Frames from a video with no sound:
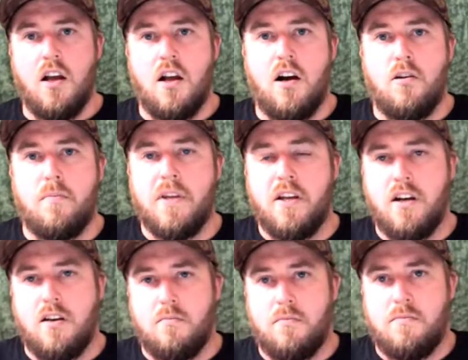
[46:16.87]
I'll be
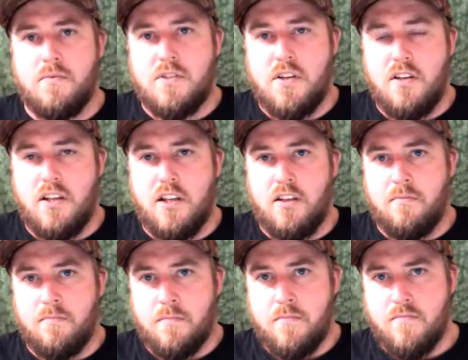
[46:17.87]
selling
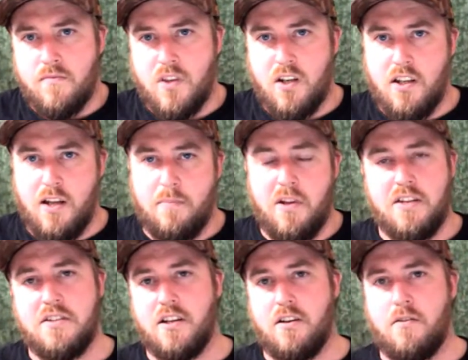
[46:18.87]

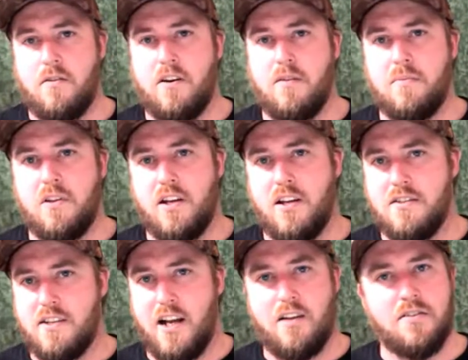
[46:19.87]
plastic aquarium plants,
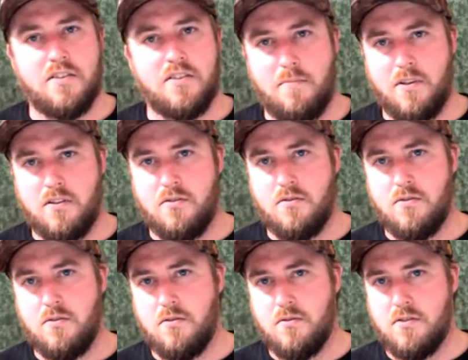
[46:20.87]
aquascaping
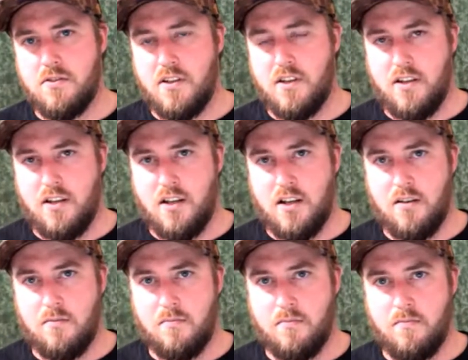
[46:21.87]
tools,
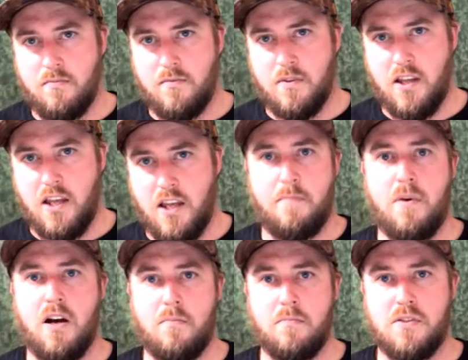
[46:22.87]
air
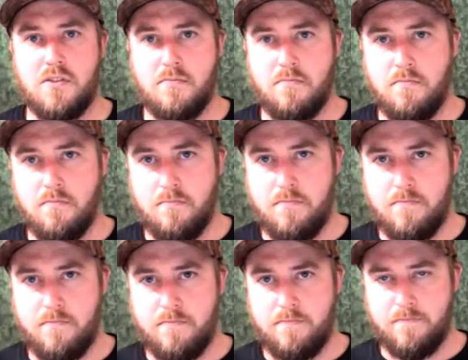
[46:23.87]
pumps
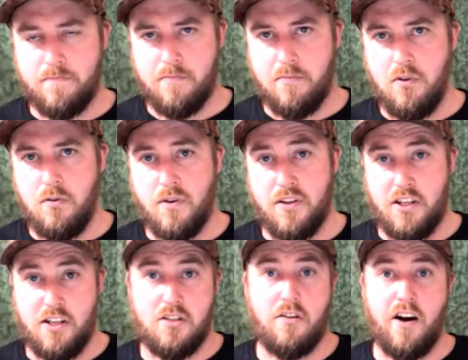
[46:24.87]
with the
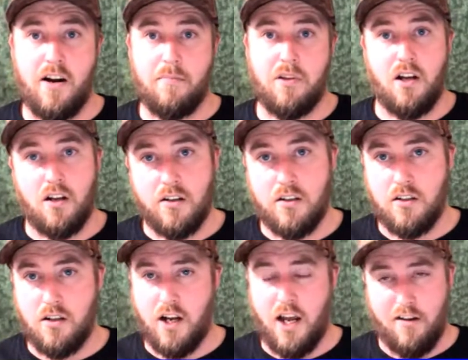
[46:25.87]
Australian plug on it.
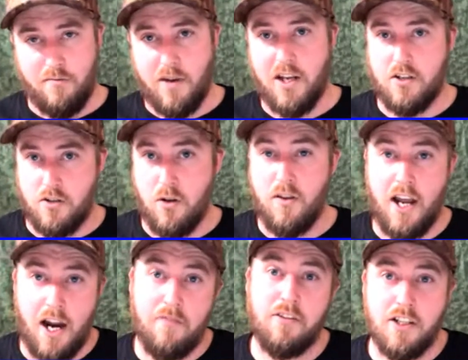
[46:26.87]
I have made sure they
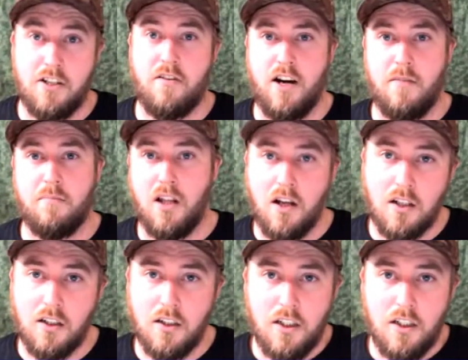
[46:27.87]
have the Australian plug.